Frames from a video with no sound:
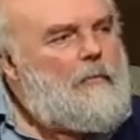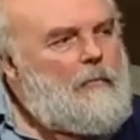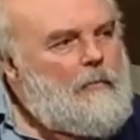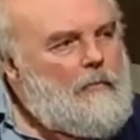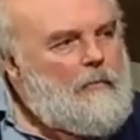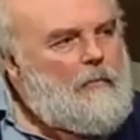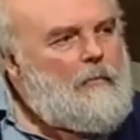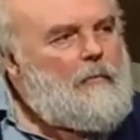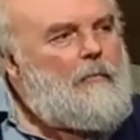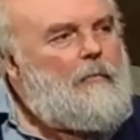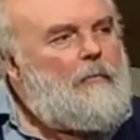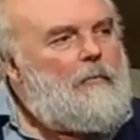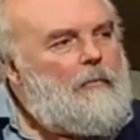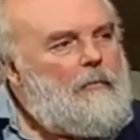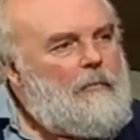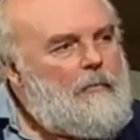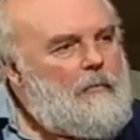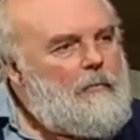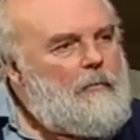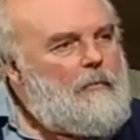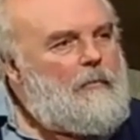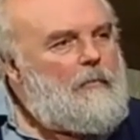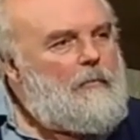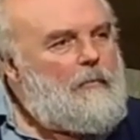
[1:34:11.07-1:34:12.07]
What were you
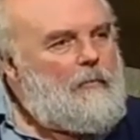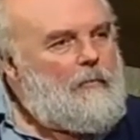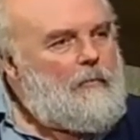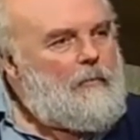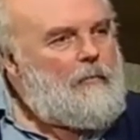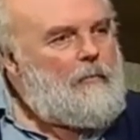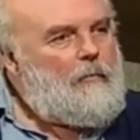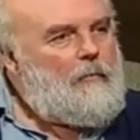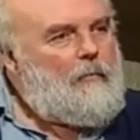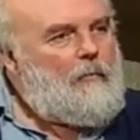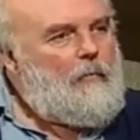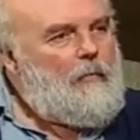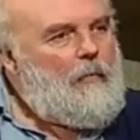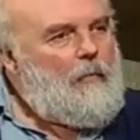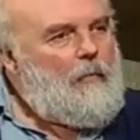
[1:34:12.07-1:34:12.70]
thinking about?